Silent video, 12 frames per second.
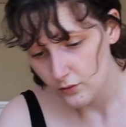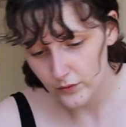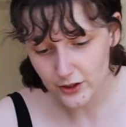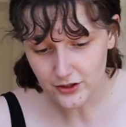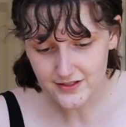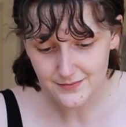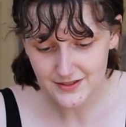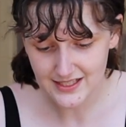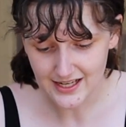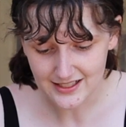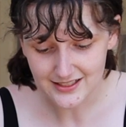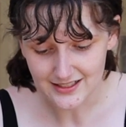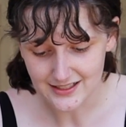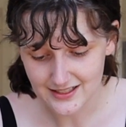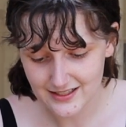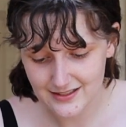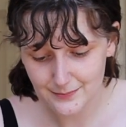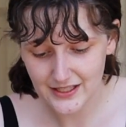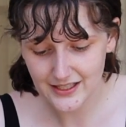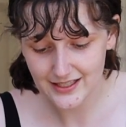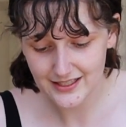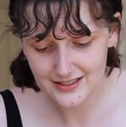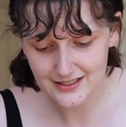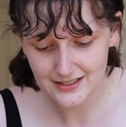we got some Santas
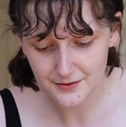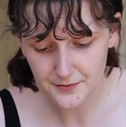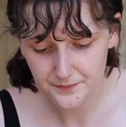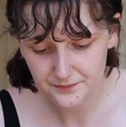because